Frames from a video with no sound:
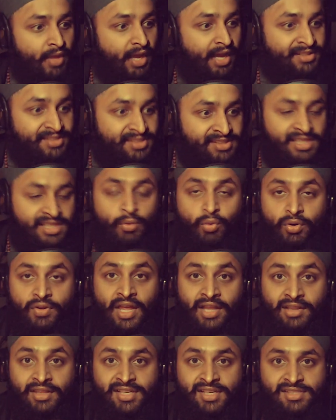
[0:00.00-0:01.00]
and see where
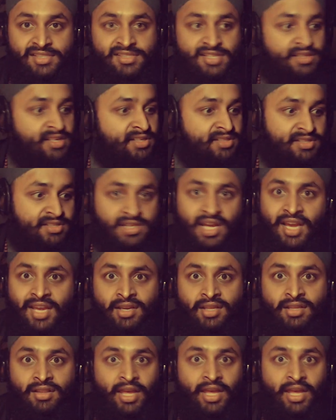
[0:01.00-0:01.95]
that leads us as a society.